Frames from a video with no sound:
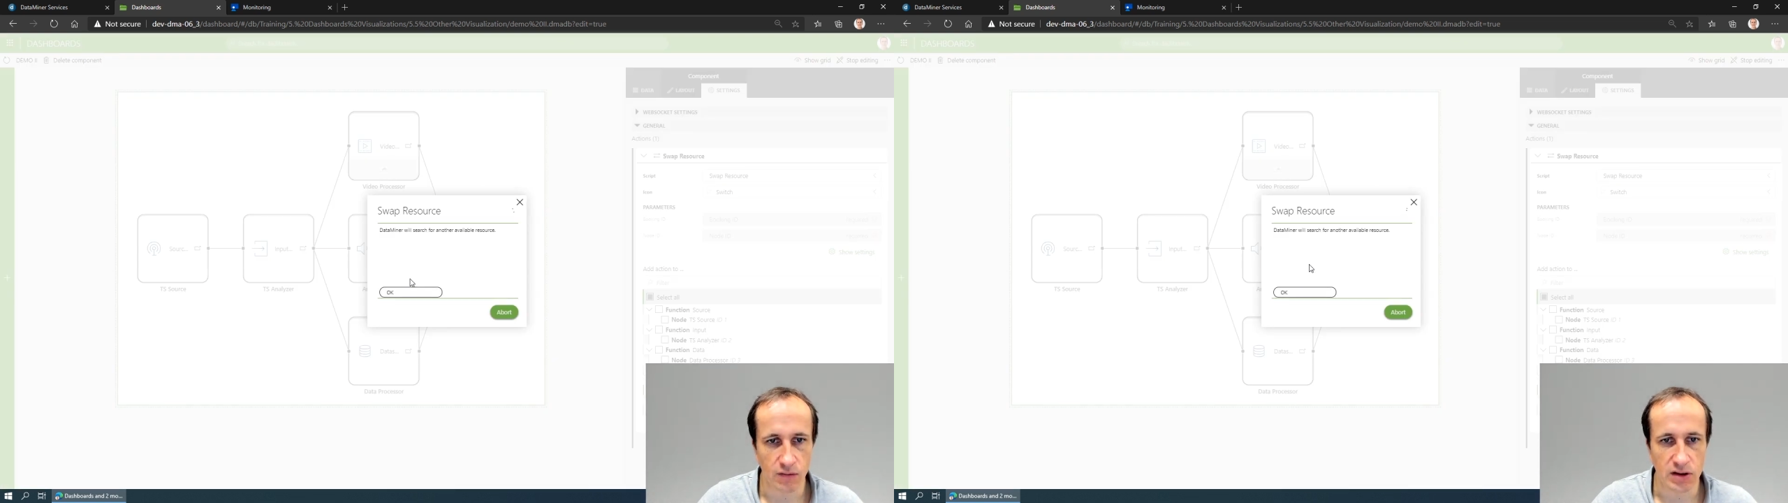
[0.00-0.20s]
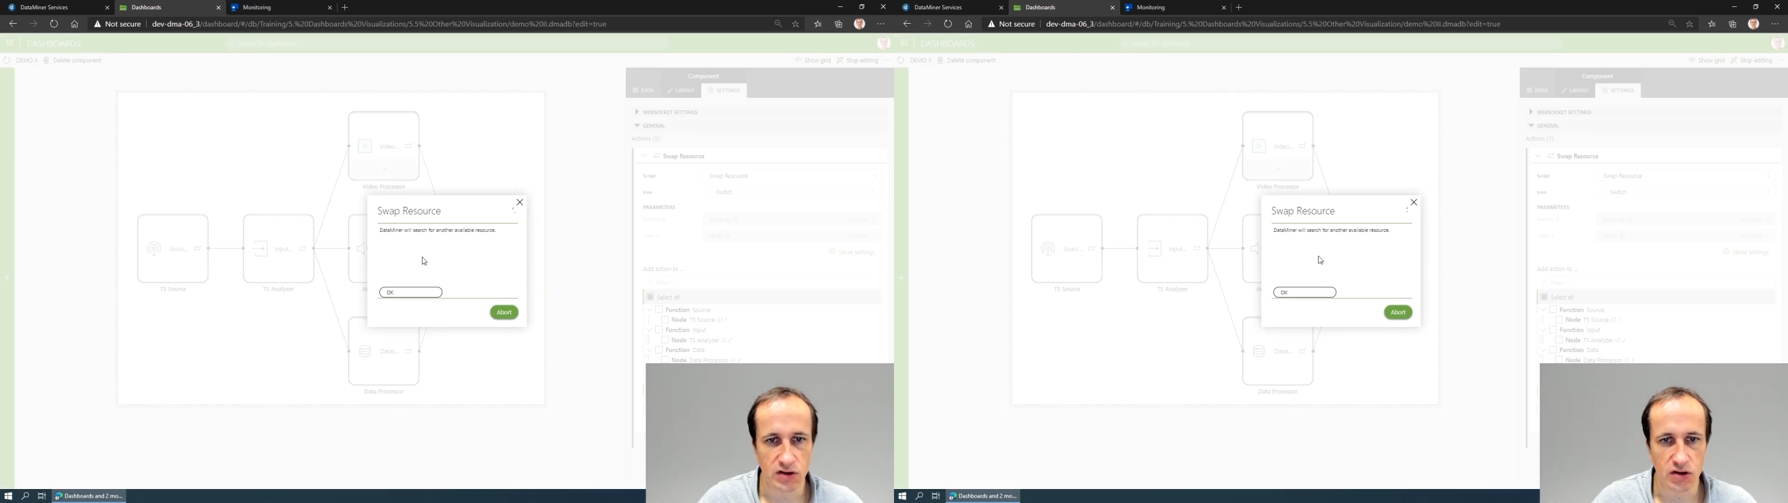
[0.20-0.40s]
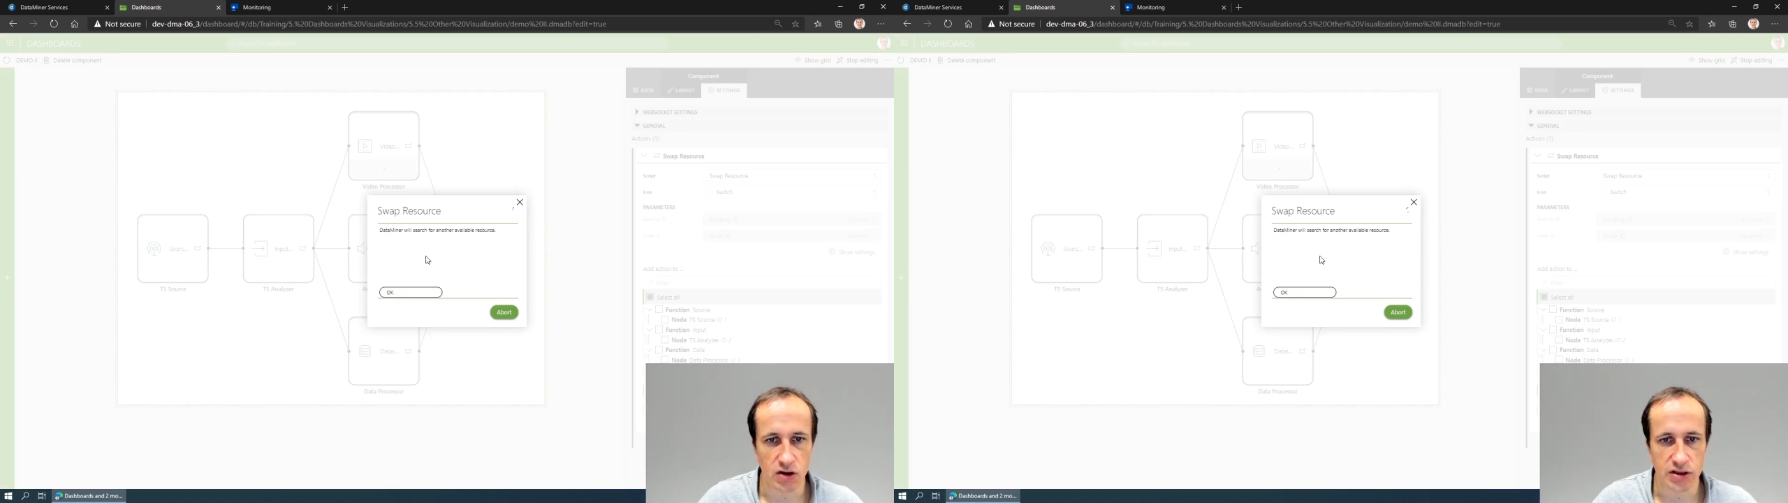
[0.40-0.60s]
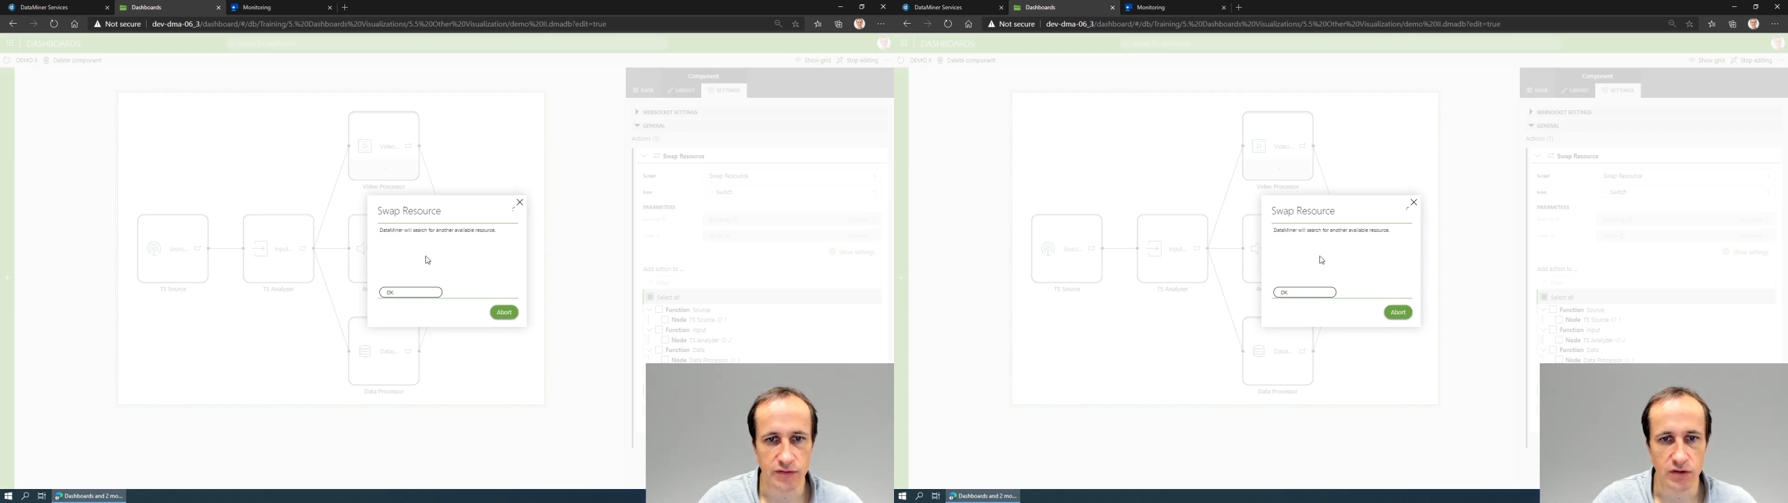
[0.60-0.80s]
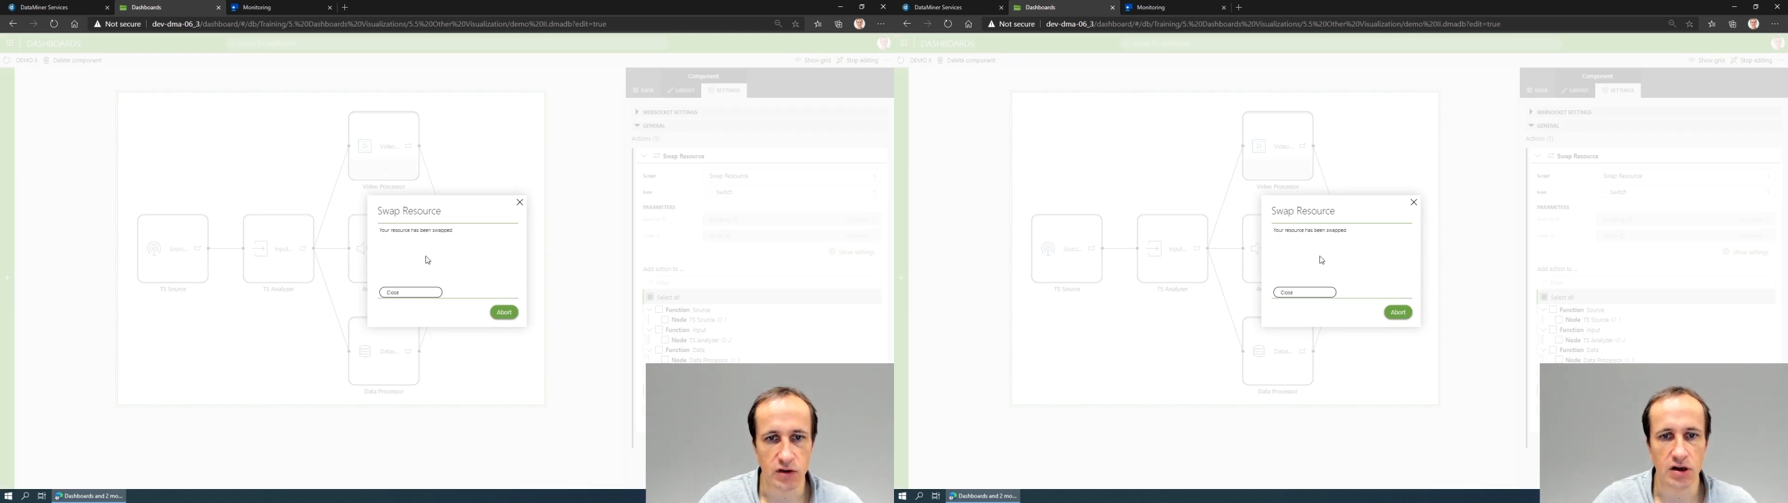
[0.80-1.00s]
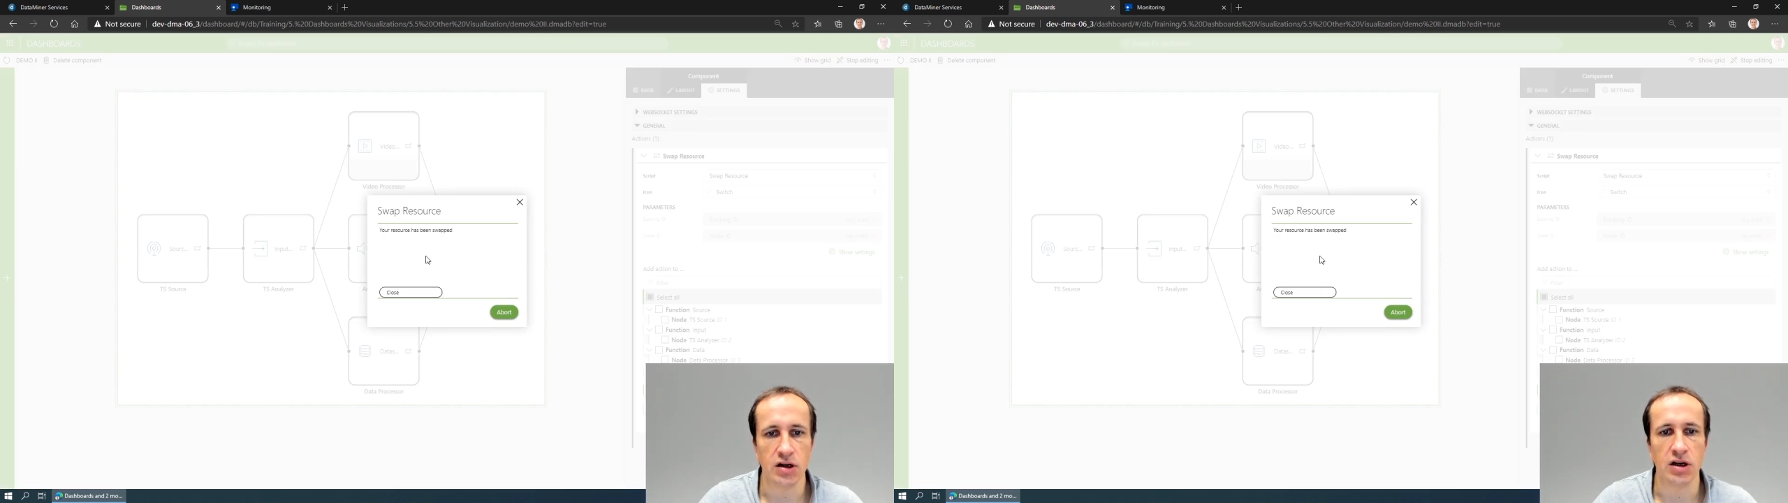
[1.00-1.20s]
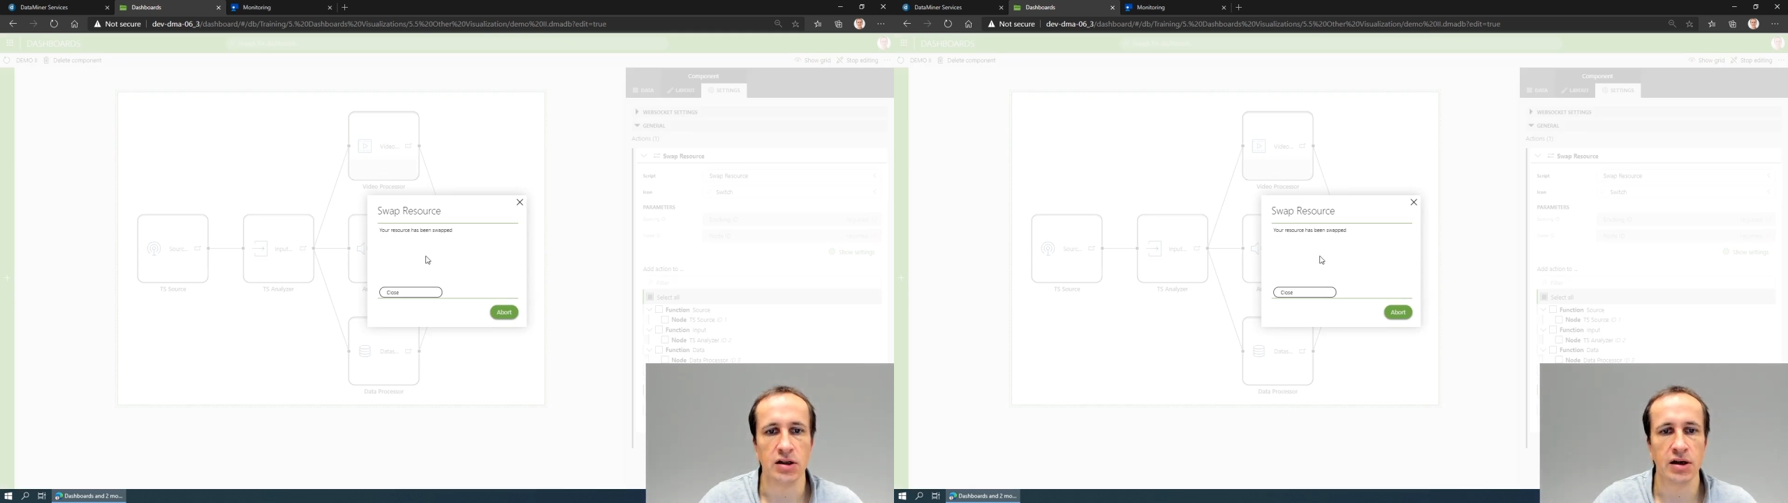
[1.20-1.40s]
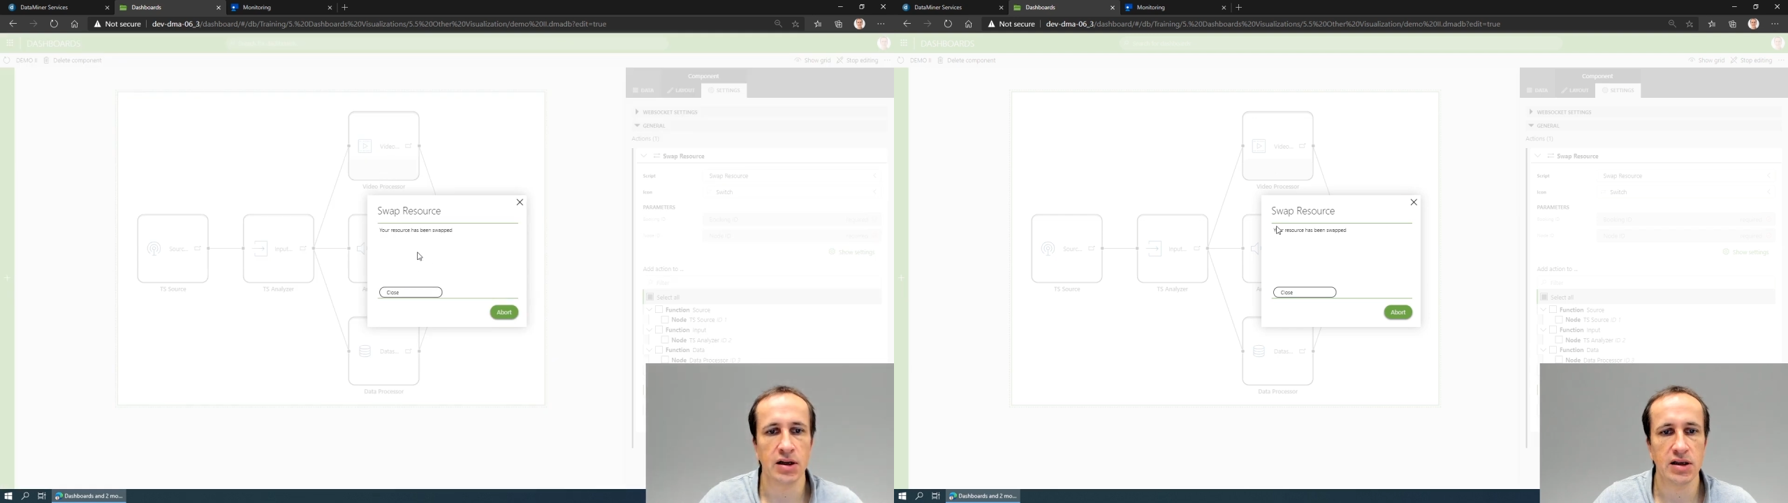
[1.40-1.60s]
We search for
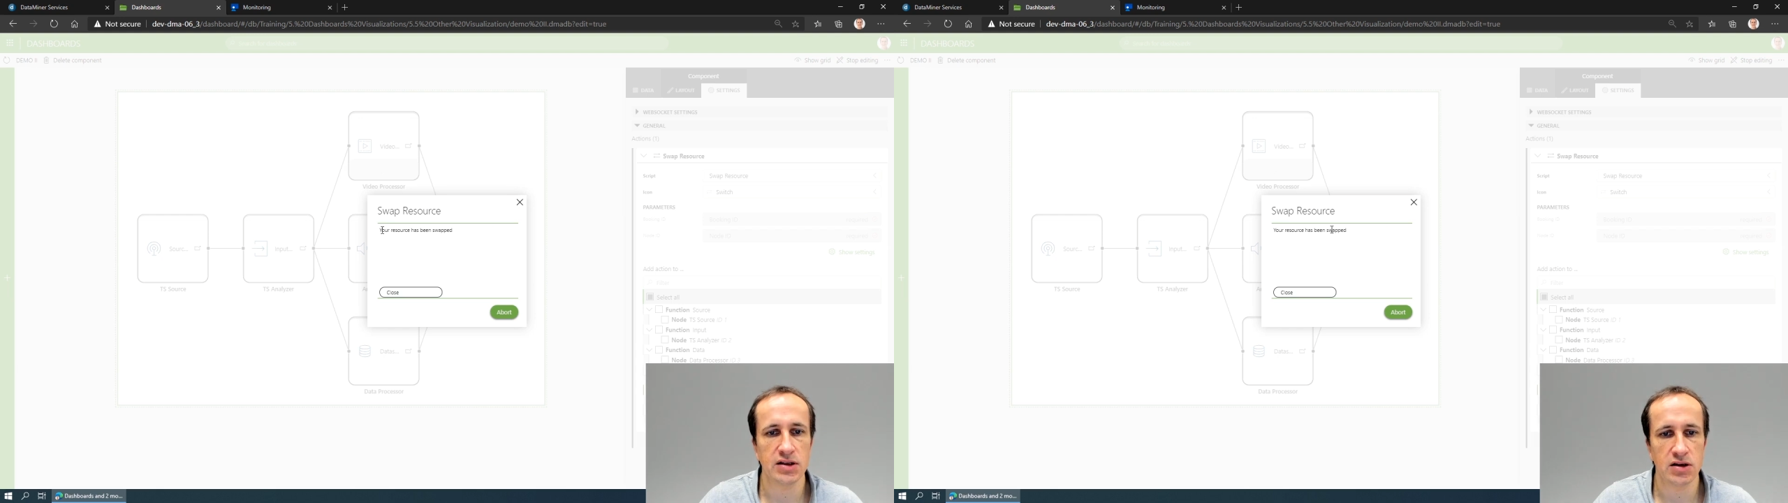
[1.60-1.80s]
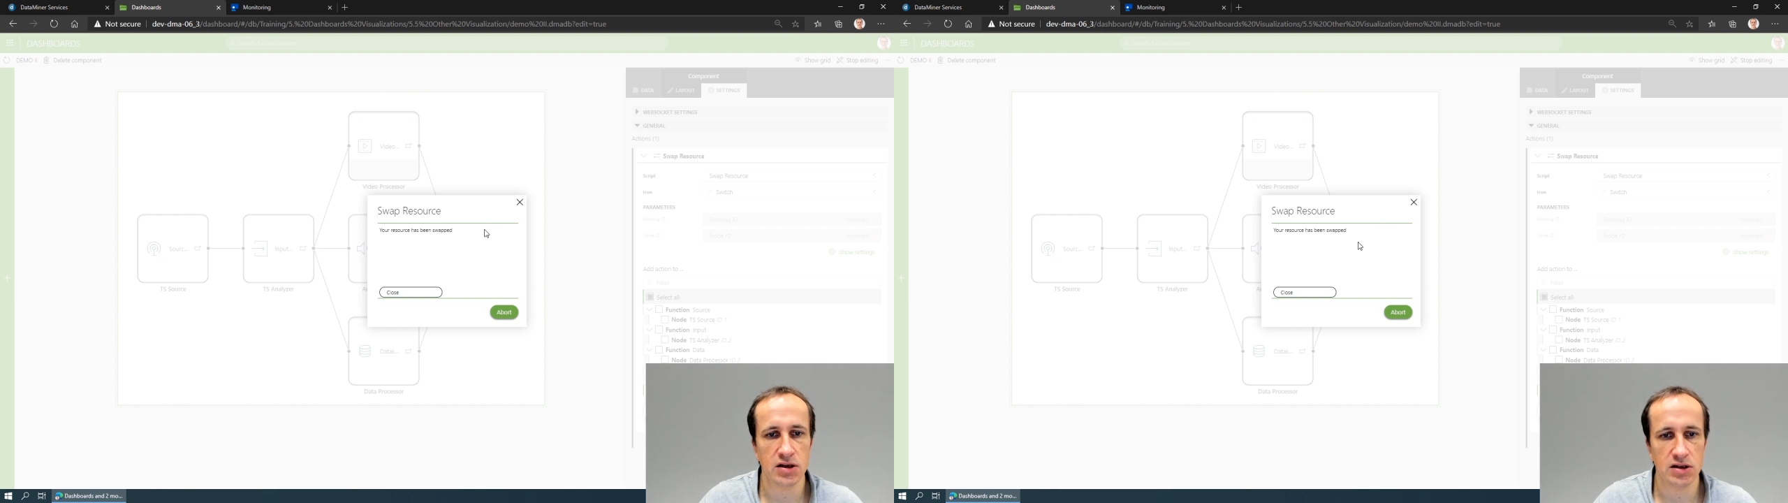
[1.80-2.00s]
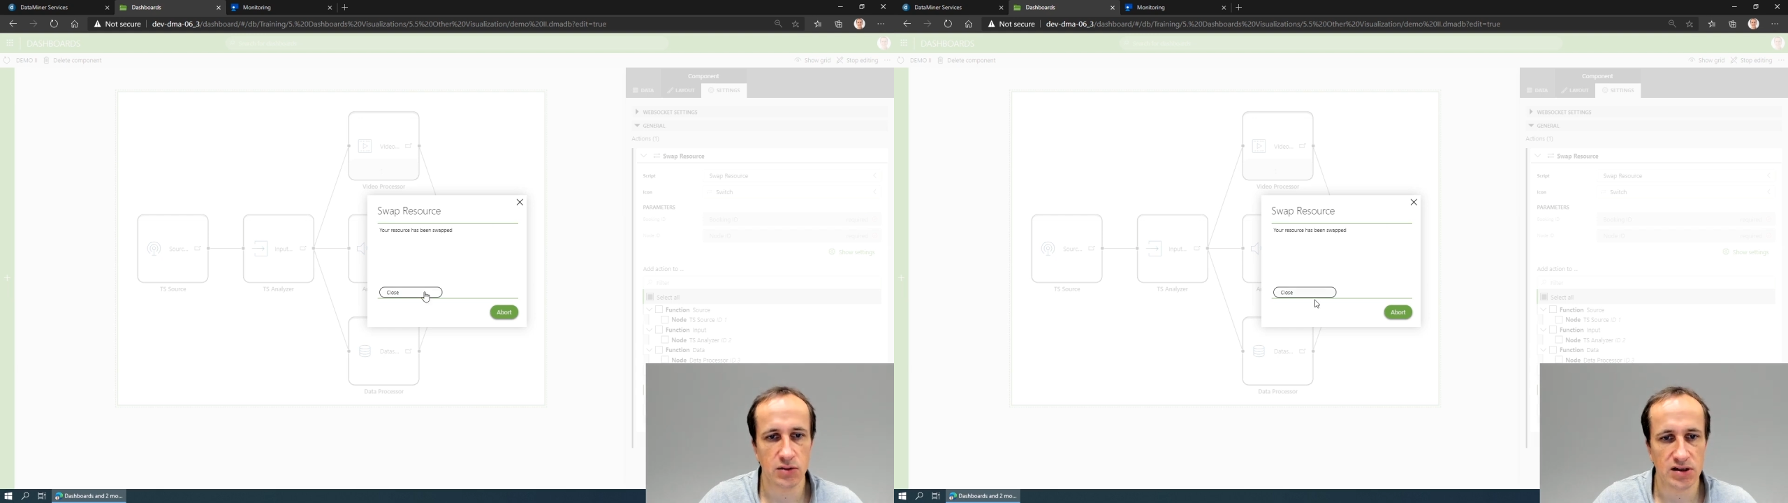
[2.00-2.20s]
another resource,